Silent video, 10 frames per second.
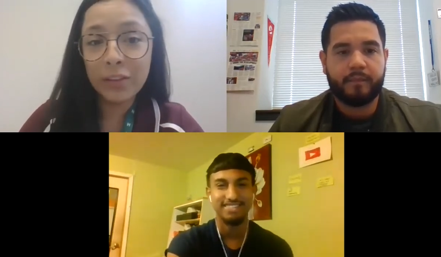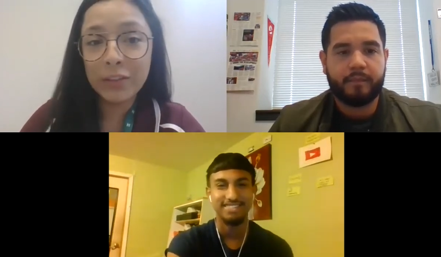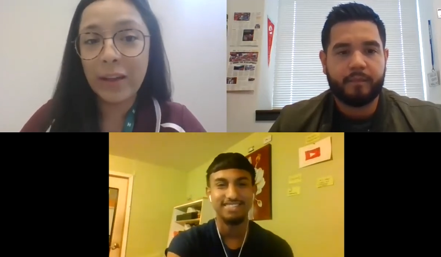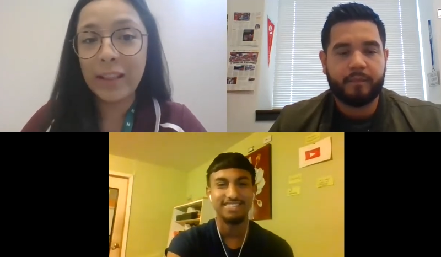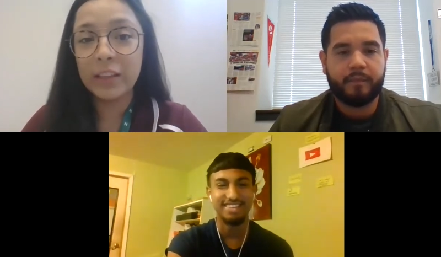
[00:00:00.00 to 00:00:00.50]

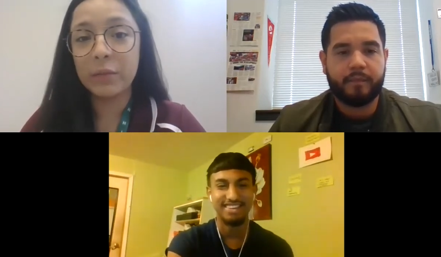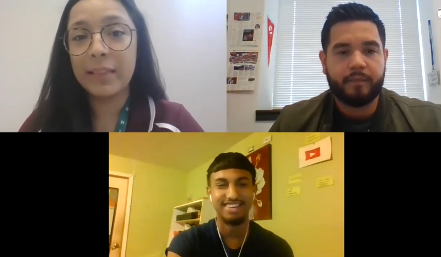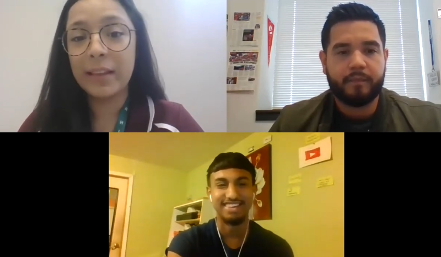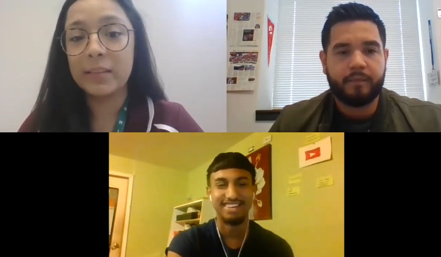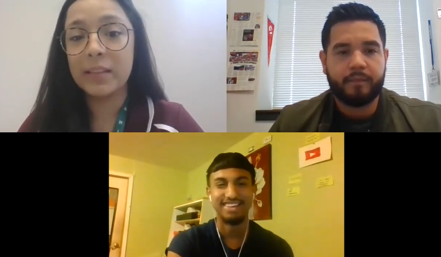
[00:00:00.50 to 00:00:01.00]
Speaker 1: So I like to
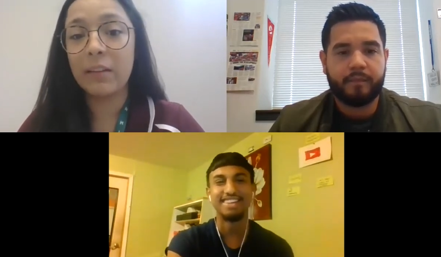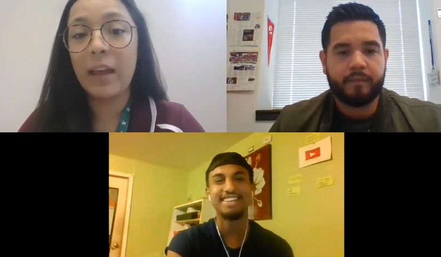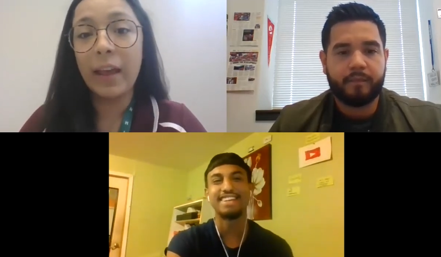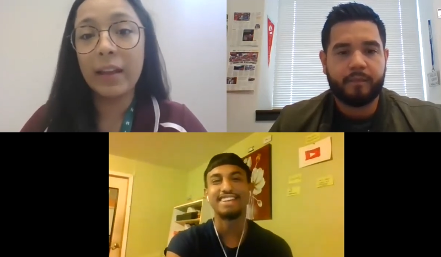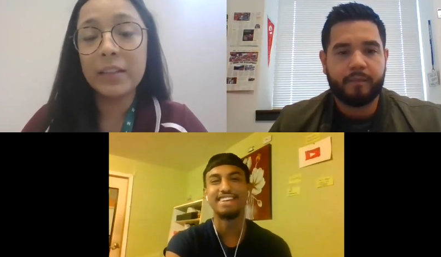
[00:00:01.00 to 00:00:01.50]
write things down
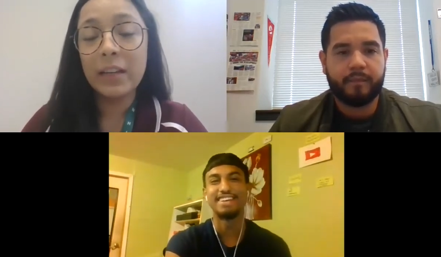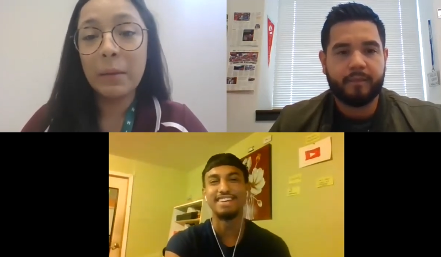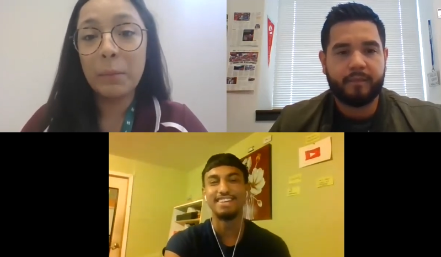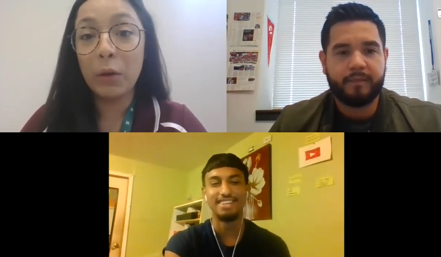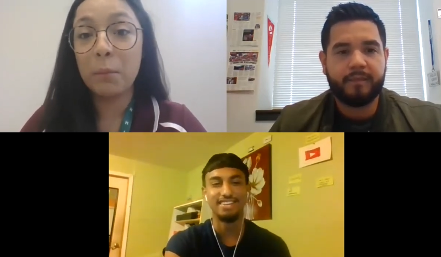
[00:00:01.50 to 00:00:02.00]
and
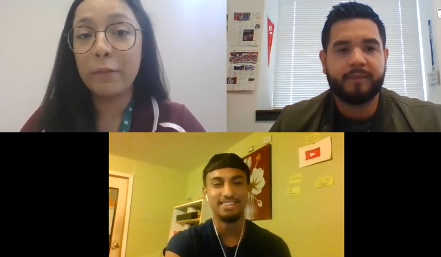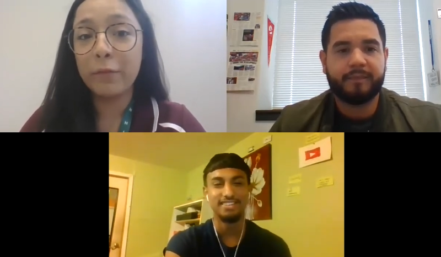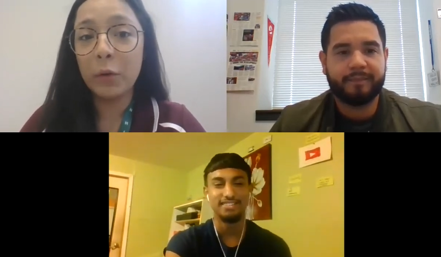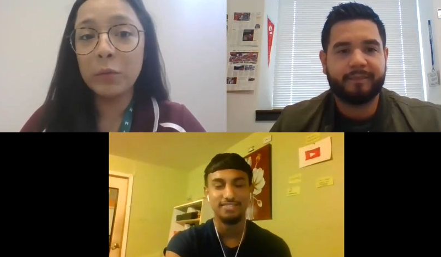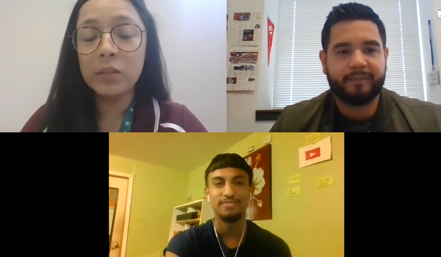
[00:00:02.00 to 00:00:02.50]
be on my
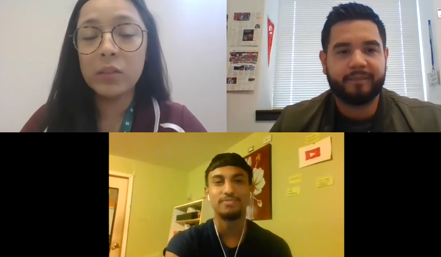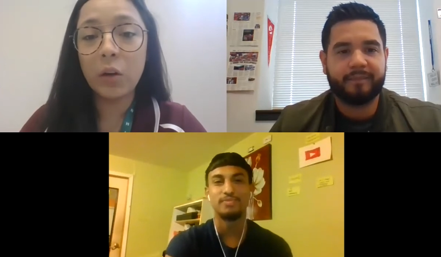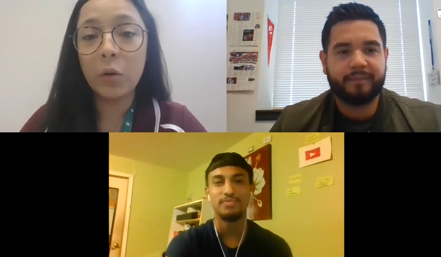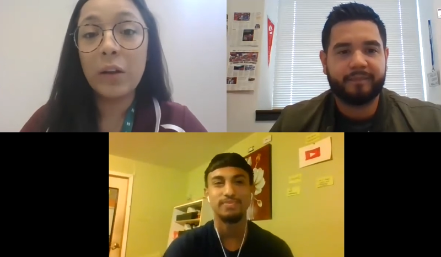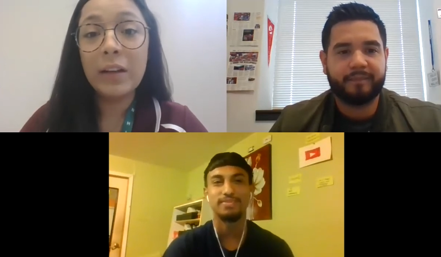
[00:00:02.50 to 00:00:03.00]
phone.
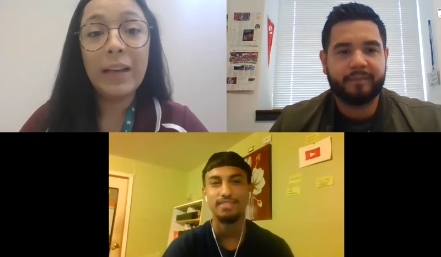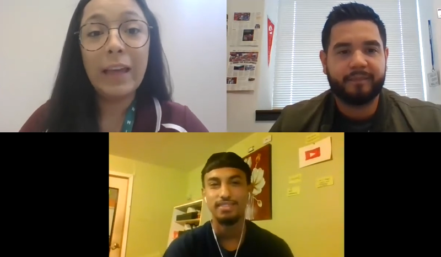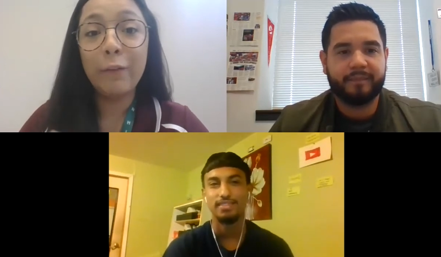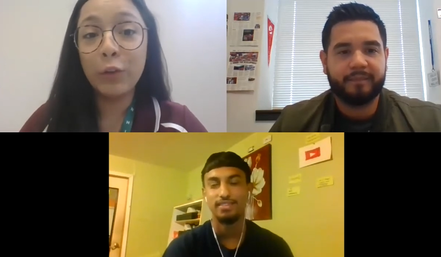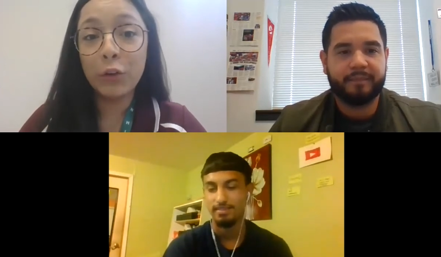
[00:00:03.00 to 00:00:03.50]
So
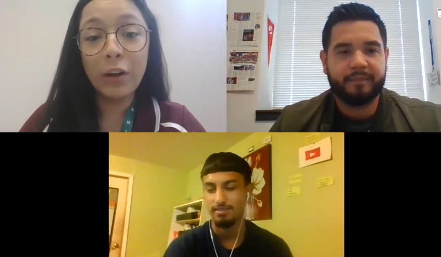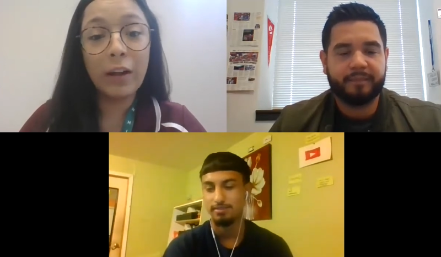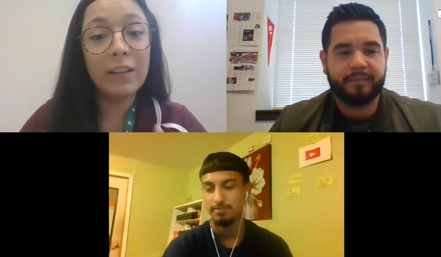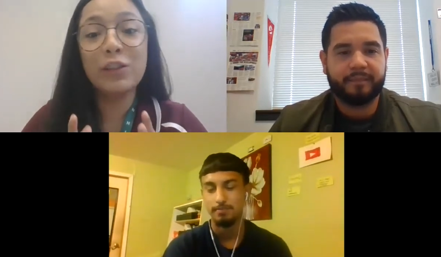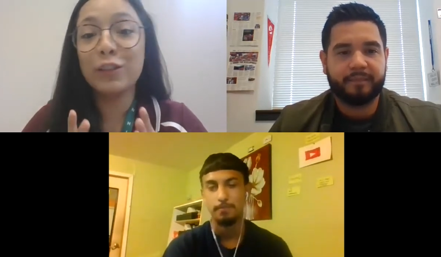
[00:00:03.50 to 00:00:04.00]
if you're
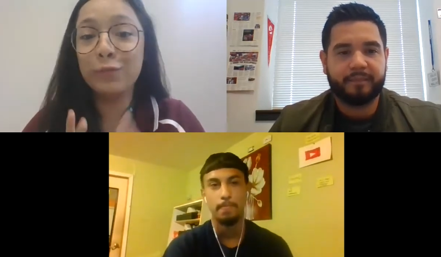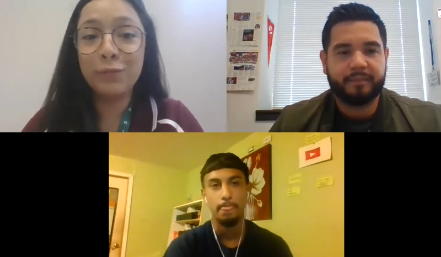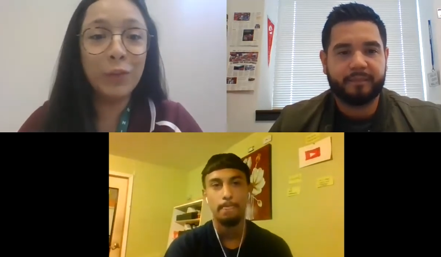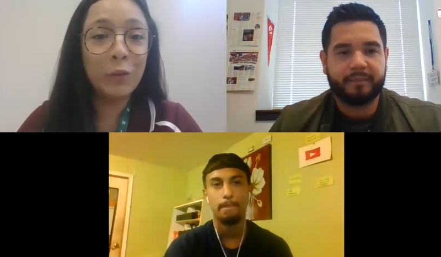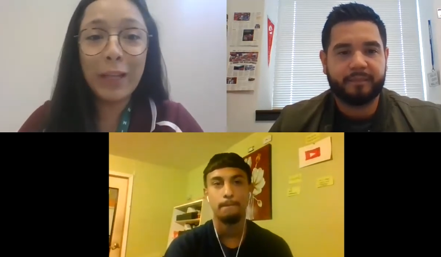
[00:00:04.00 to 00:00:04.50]
just,
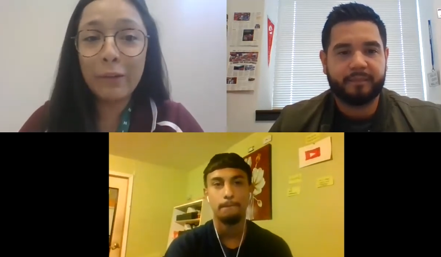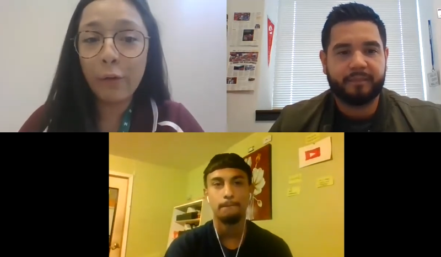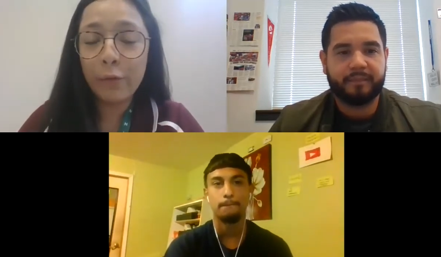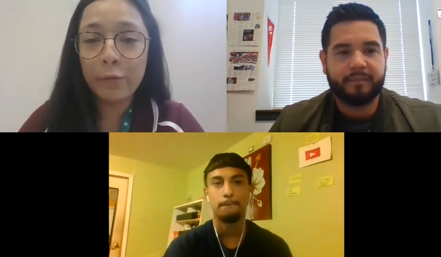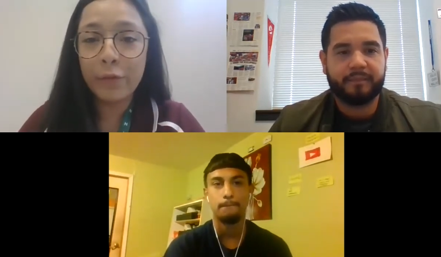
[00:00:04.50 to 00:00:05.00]
you live
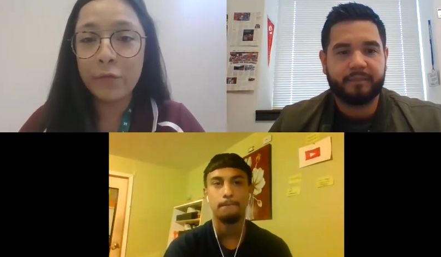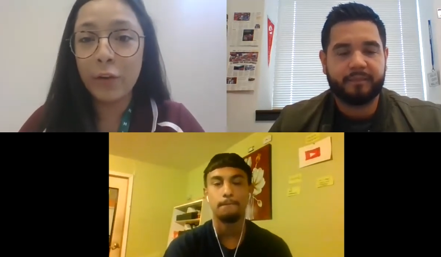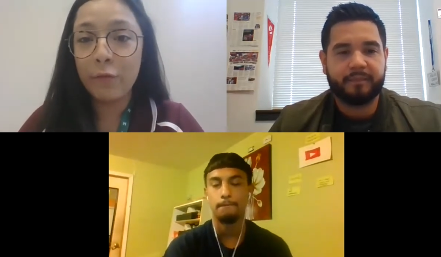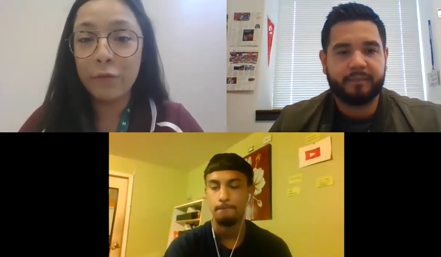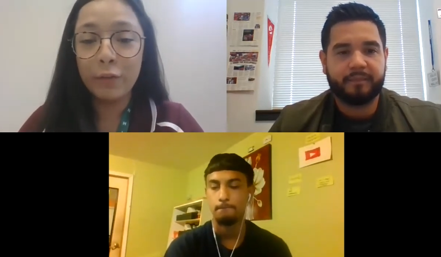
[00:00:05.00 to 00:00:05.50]
off of your,
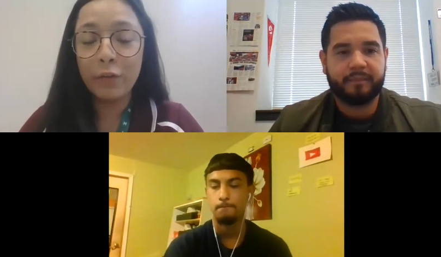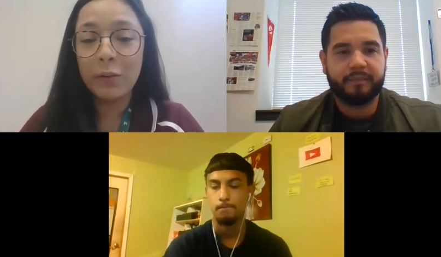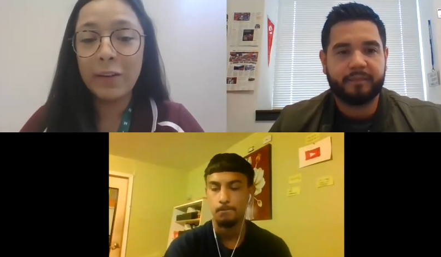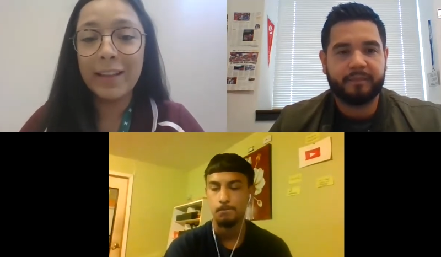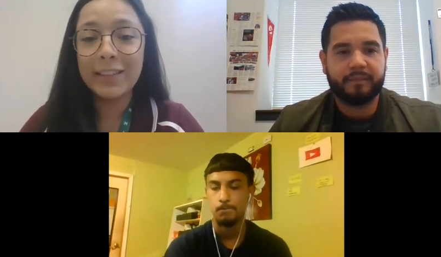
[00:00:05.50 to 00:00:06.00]
your, your
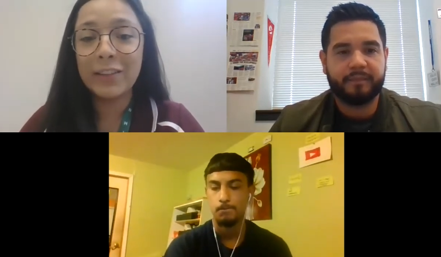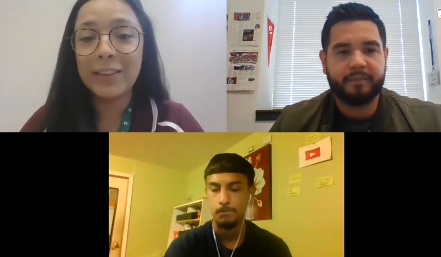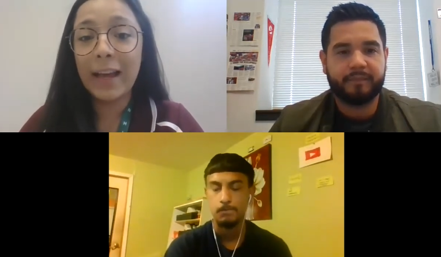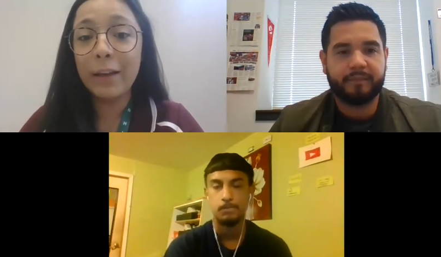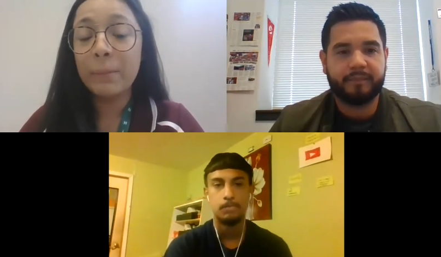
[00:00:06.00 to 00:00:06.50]
phone and that's your
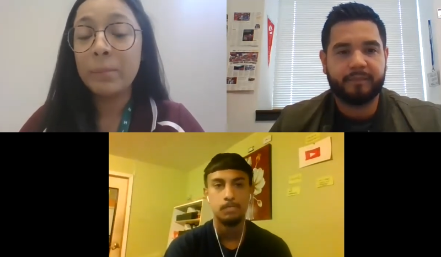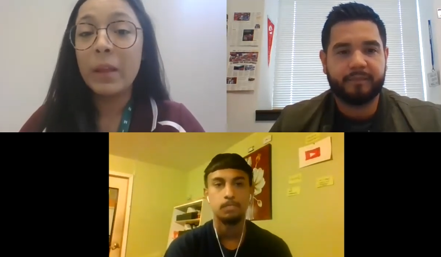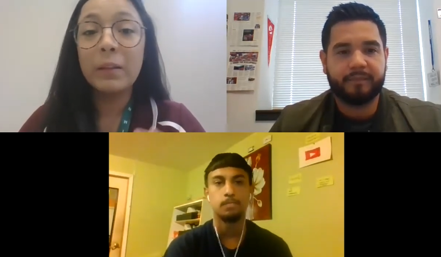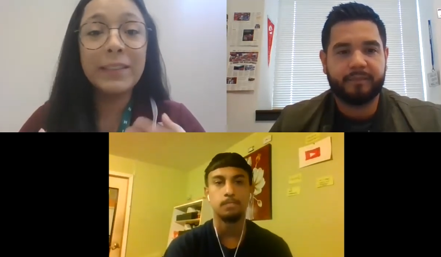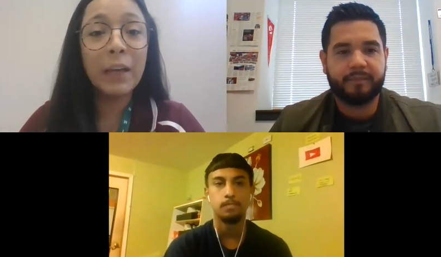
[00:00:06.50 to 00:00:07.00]
life,
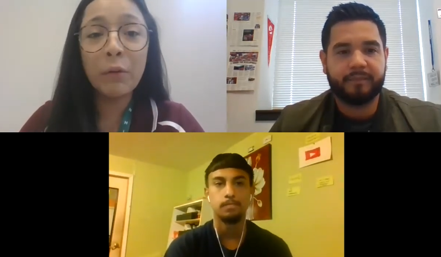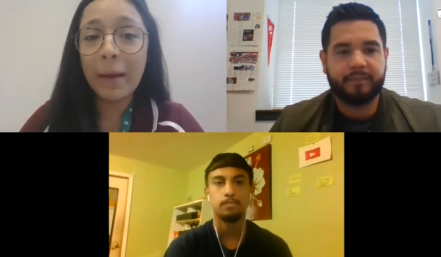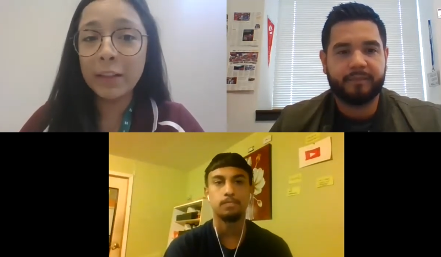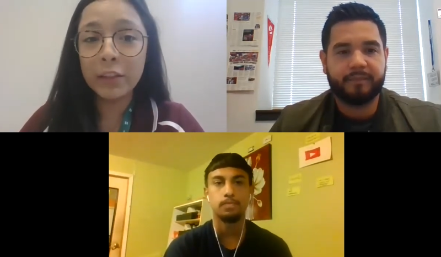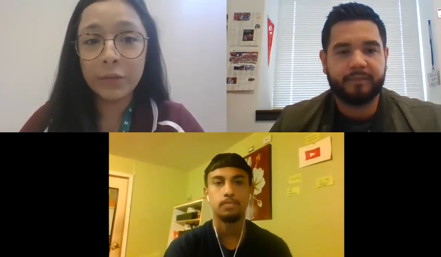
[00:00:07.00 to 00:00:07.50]
mm-hmm. set
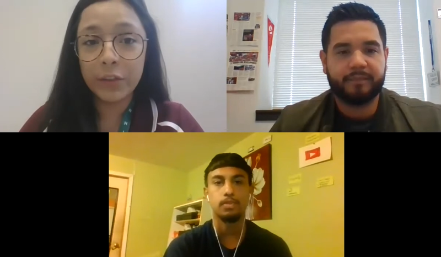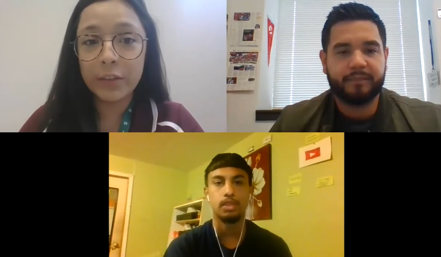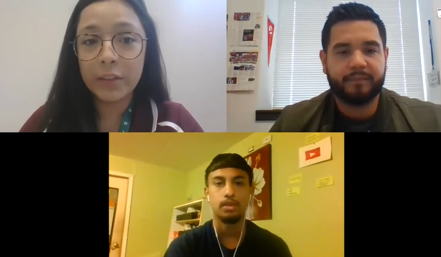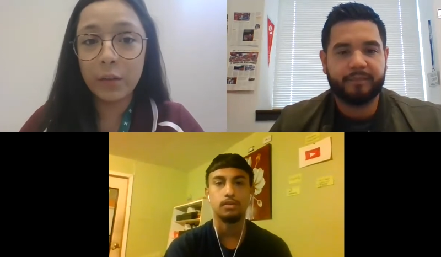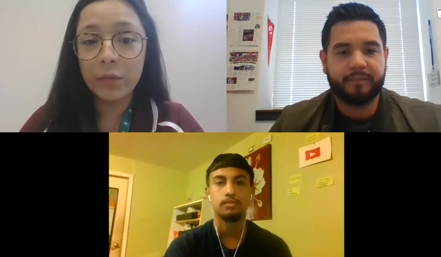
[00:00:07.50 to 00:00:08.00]
reminders for
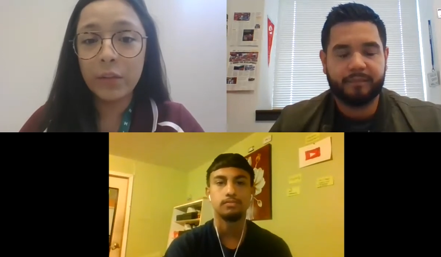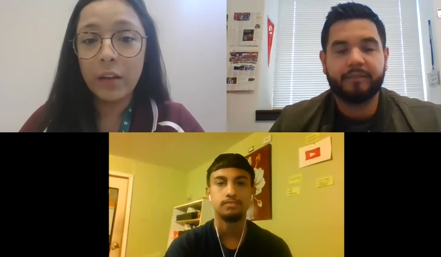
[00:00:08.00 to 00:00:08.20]
yourself.